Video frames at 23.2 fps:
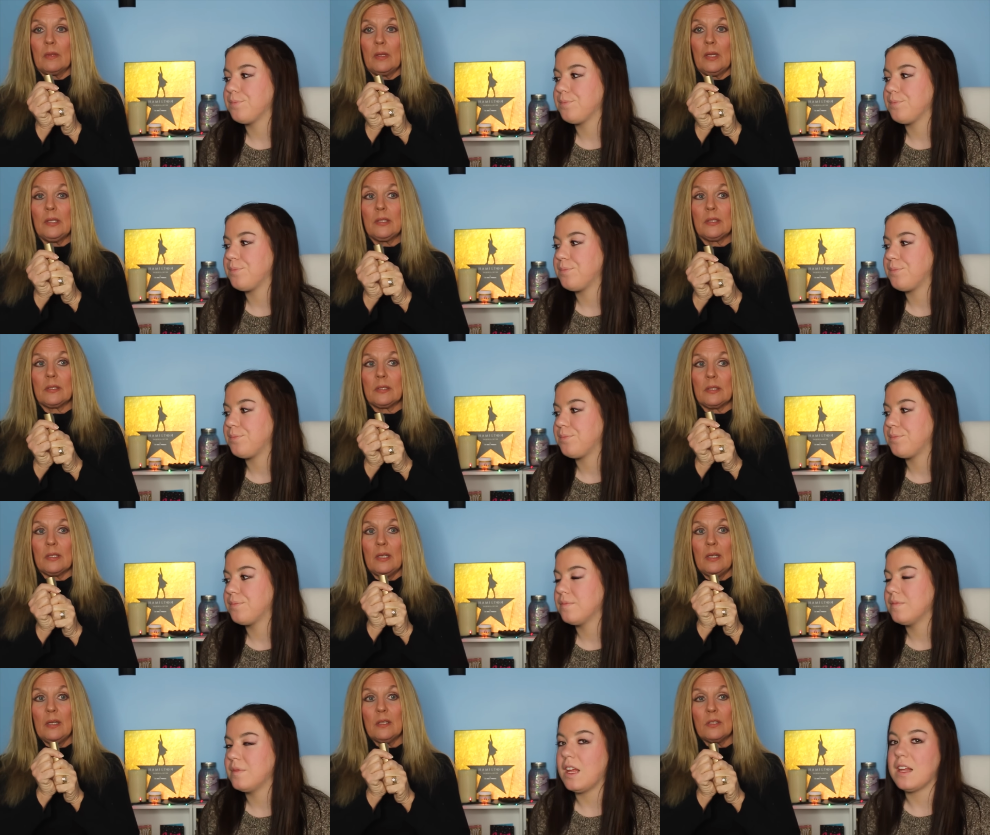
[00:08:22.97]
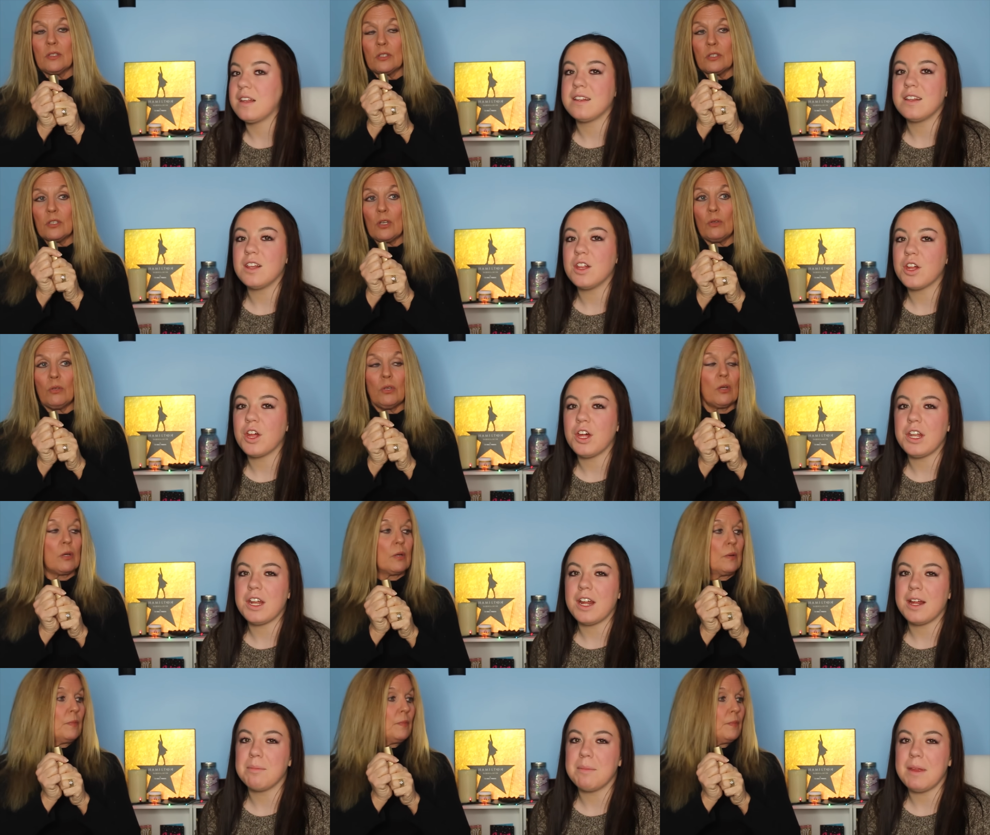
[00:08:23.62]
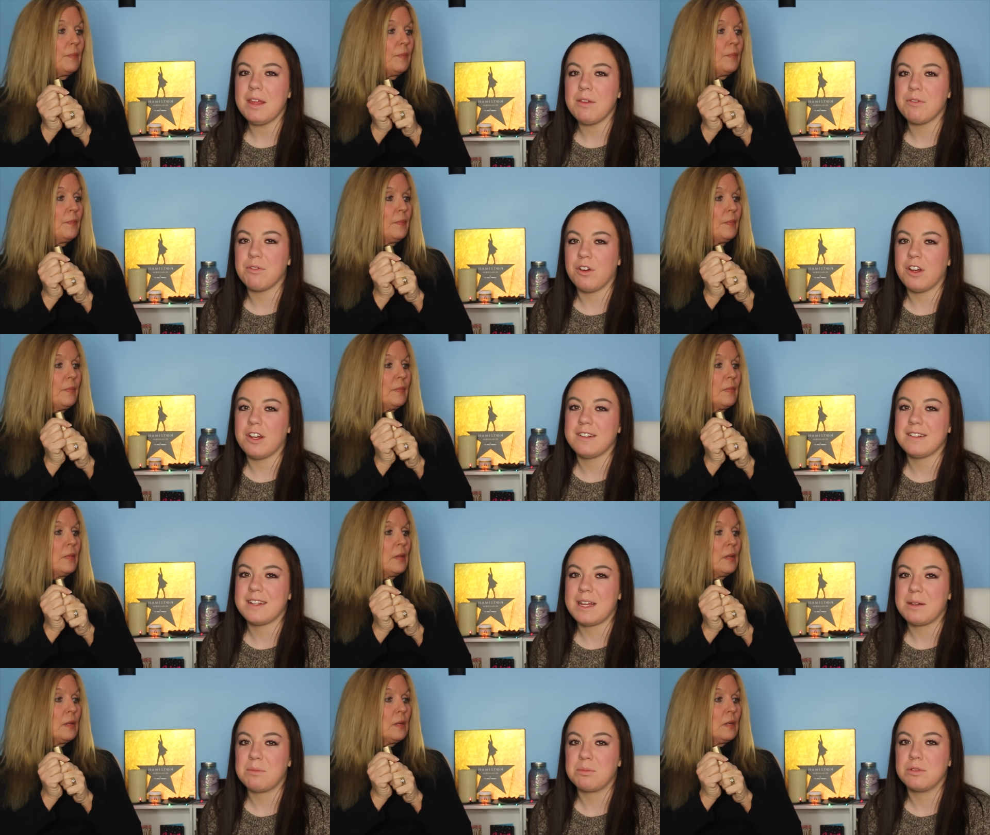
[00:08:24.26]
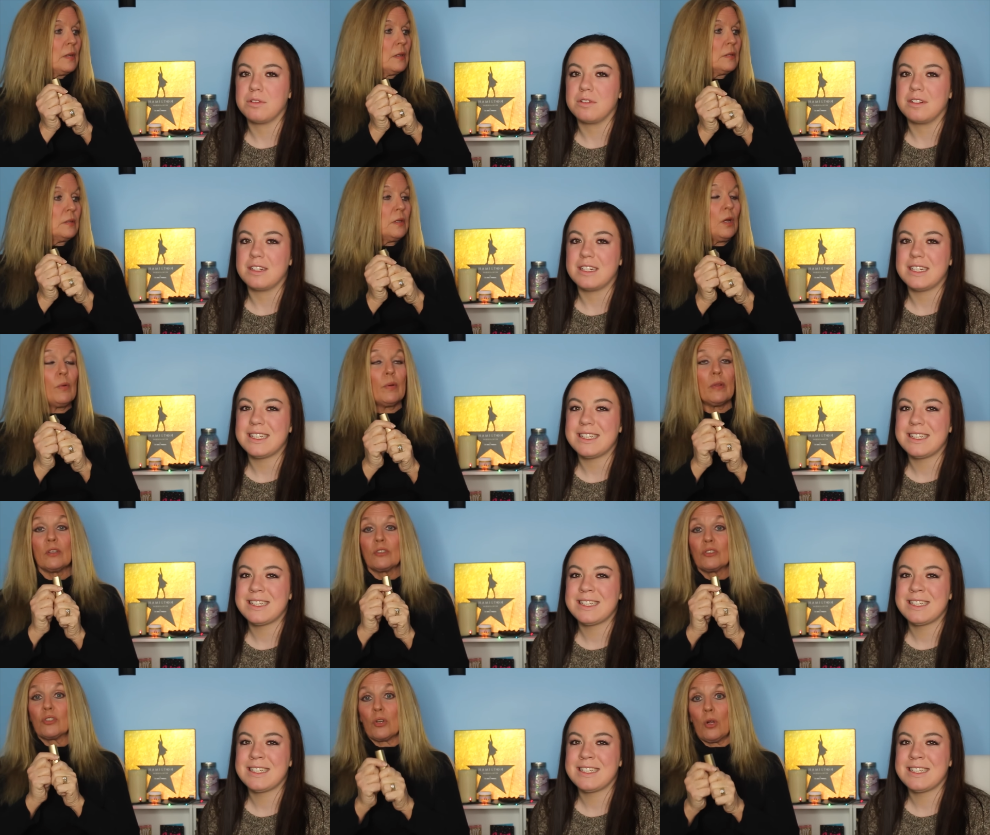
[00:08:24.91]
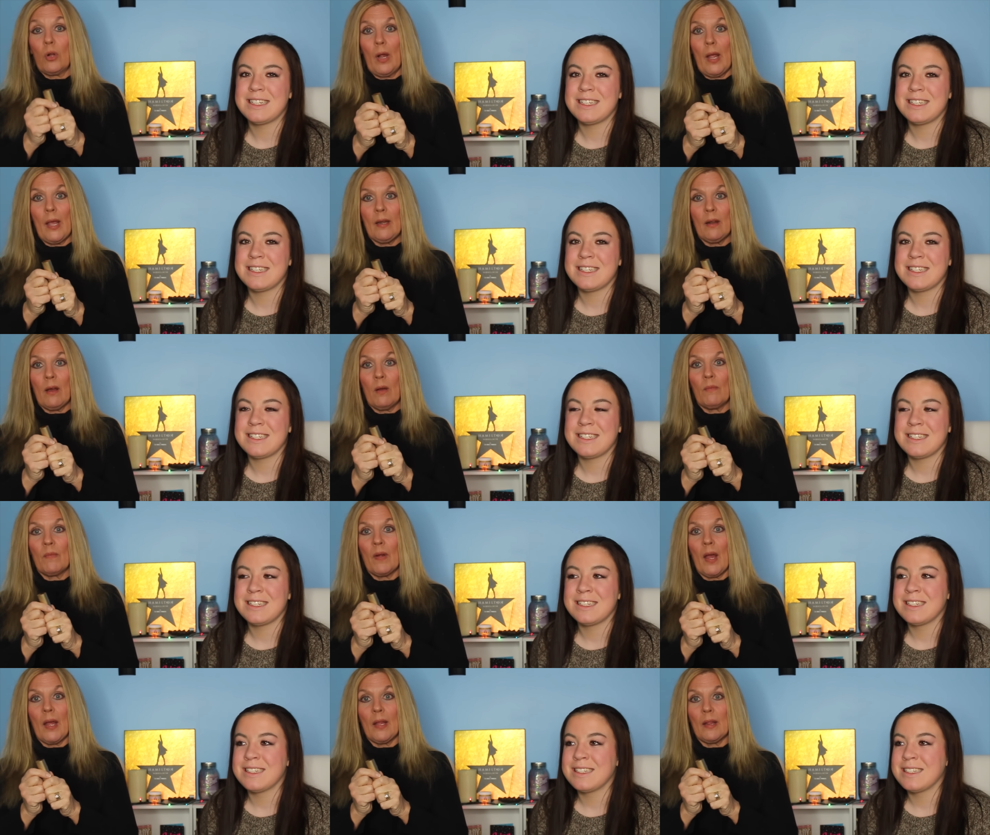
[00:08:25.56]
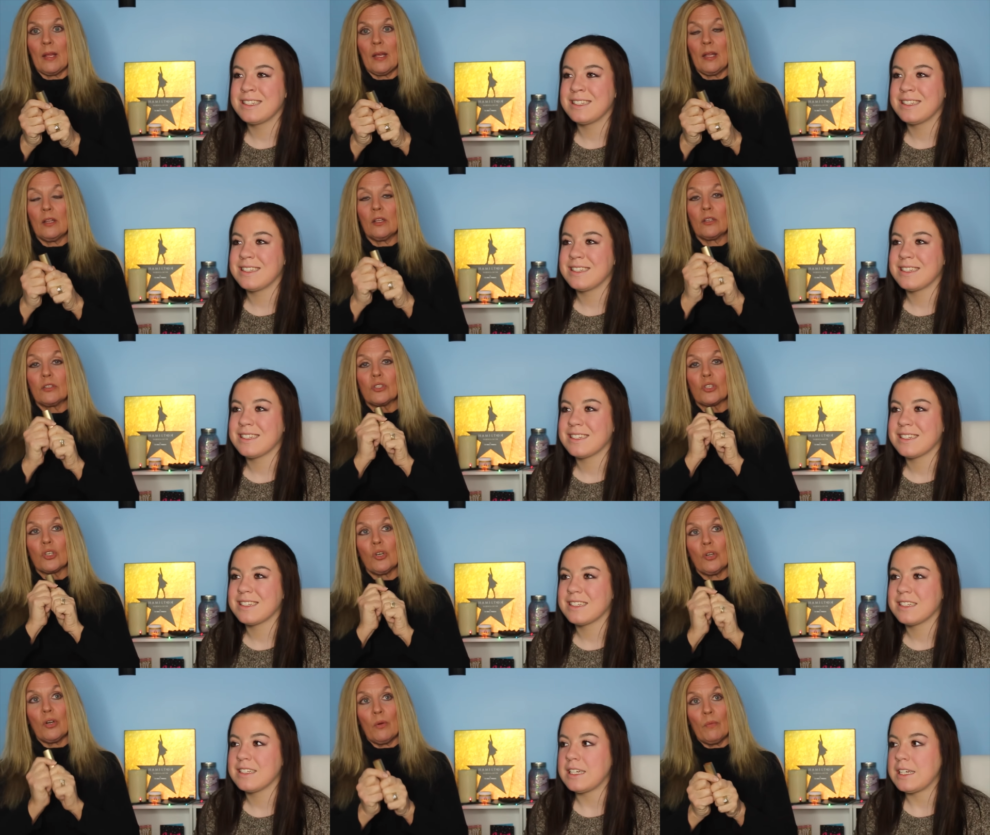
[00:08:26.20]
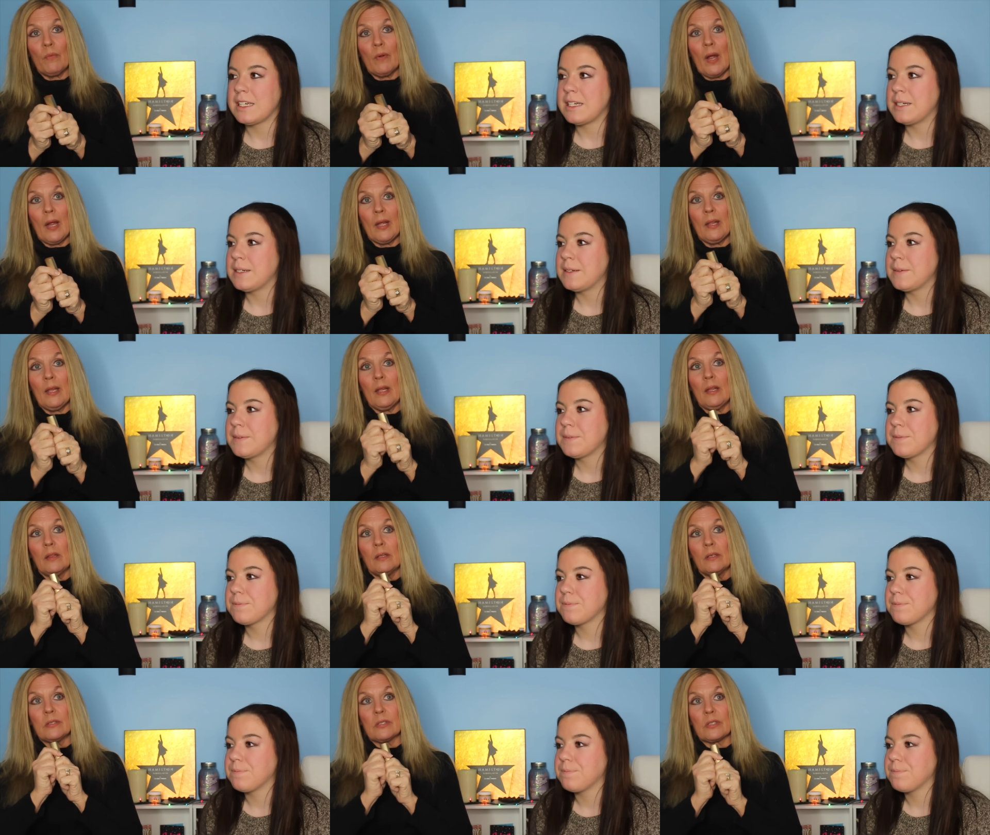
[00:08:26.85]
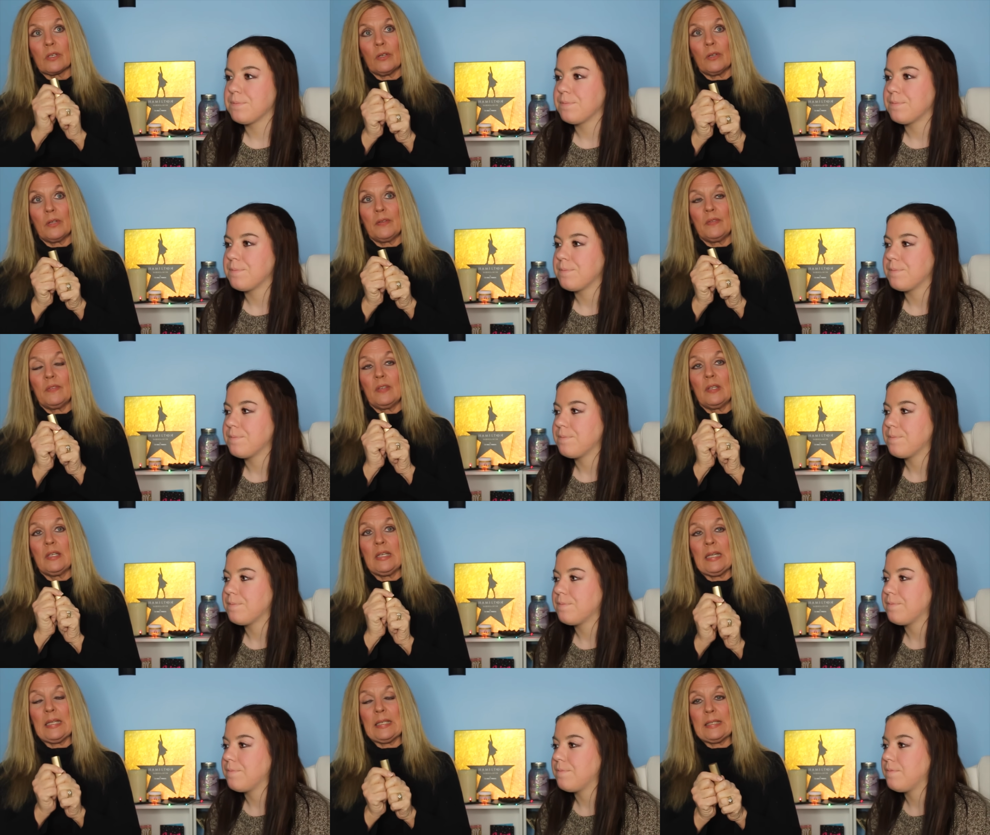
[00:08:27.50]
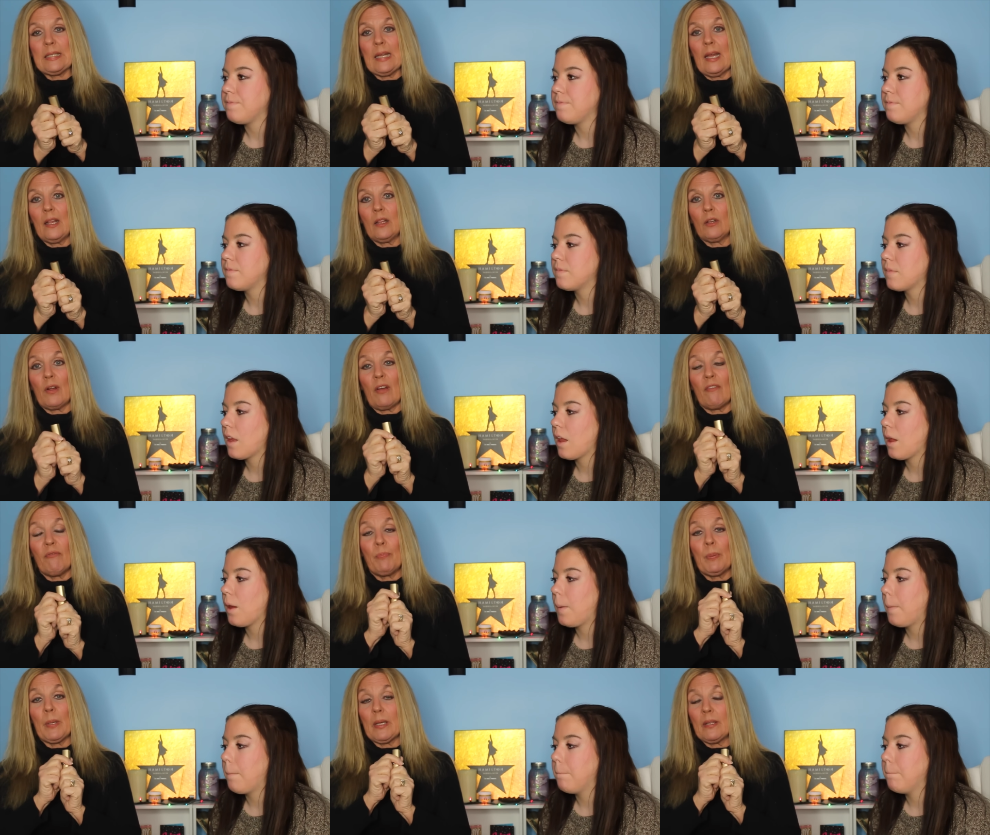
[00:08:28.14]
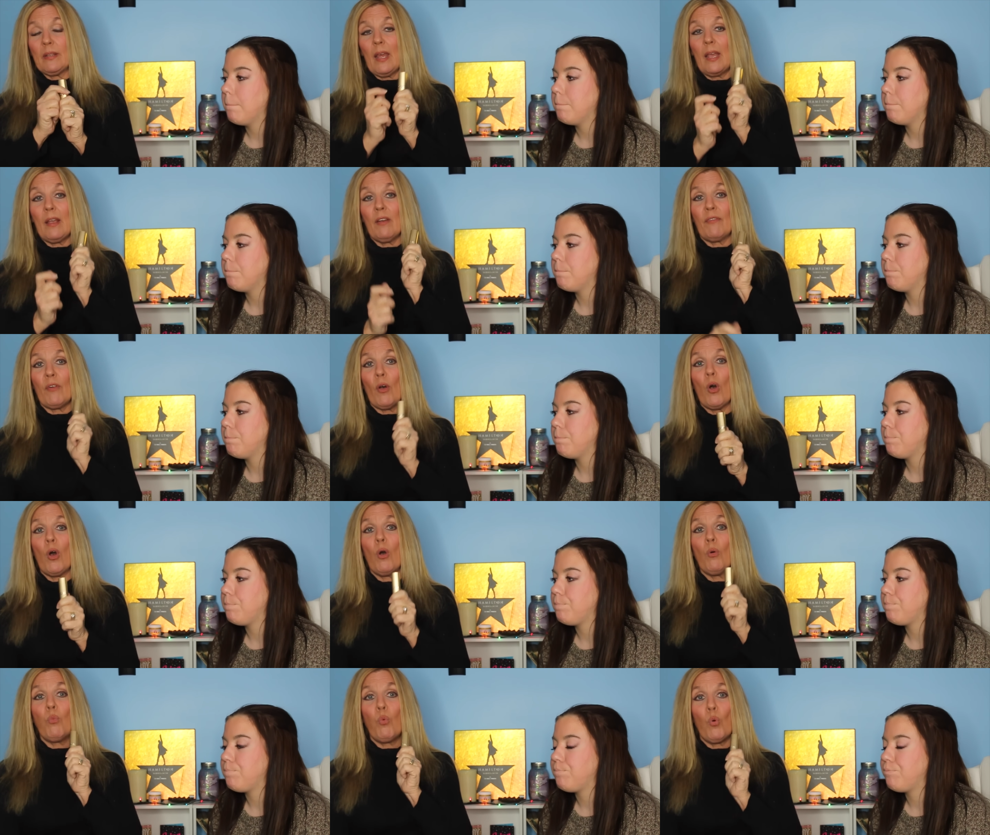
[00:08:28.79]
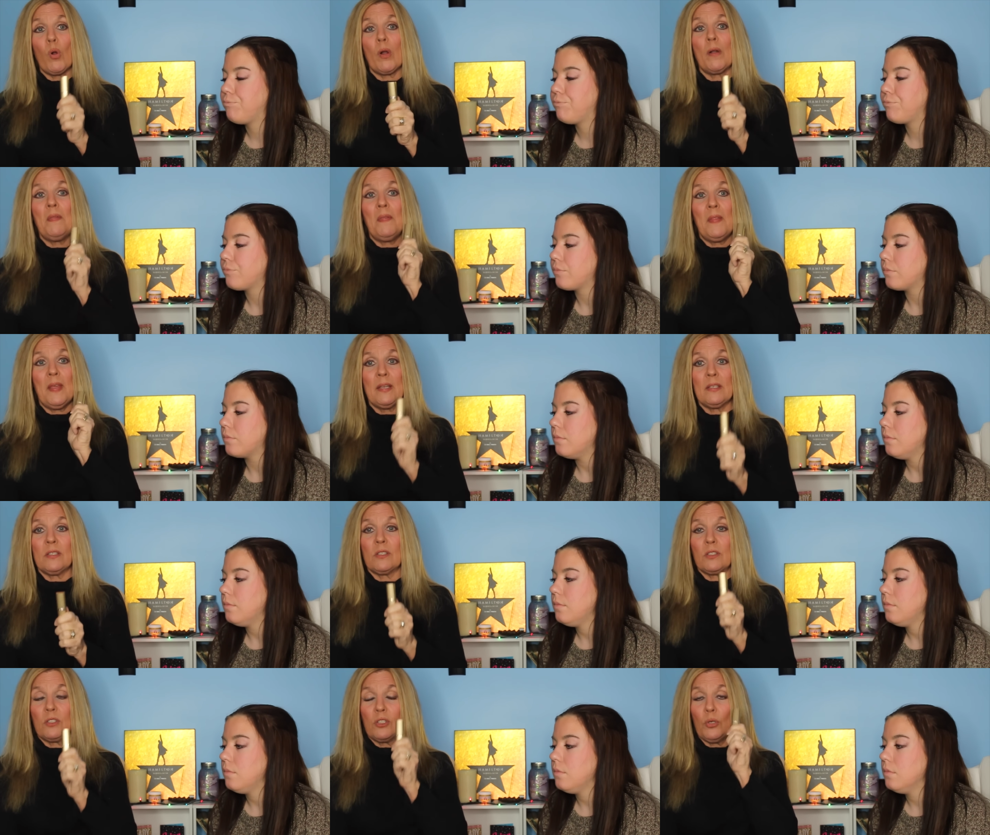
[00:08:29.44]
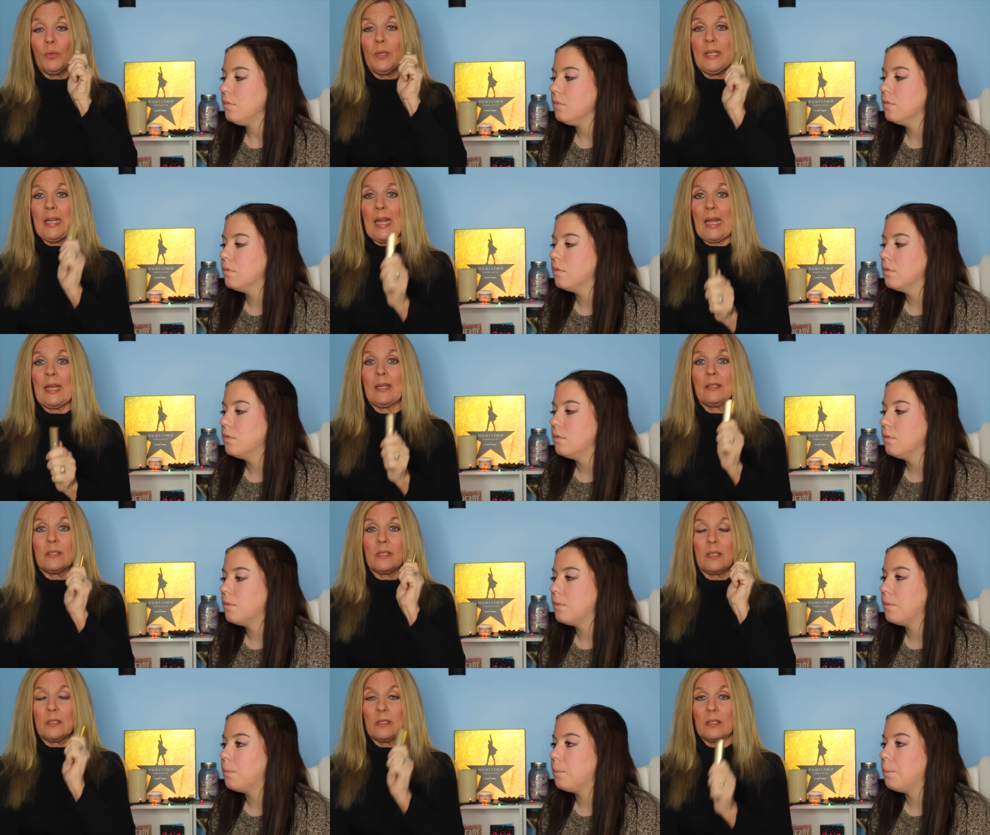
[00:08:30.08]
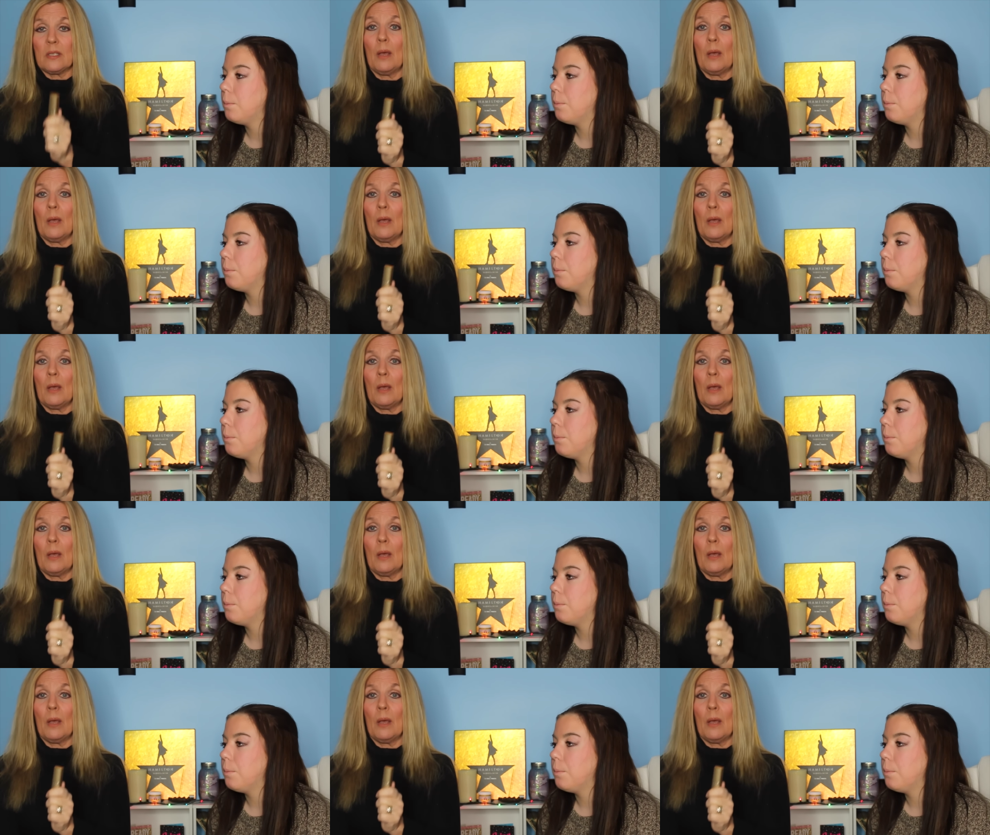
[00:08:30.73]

Speaker 1: It's, it's doesn't so look good you, on me, for example. No, it looks great on Rileigh. It looks good on Rileigh. It looks good on Sydney and Taylor. I've put they have all worn this to a dance at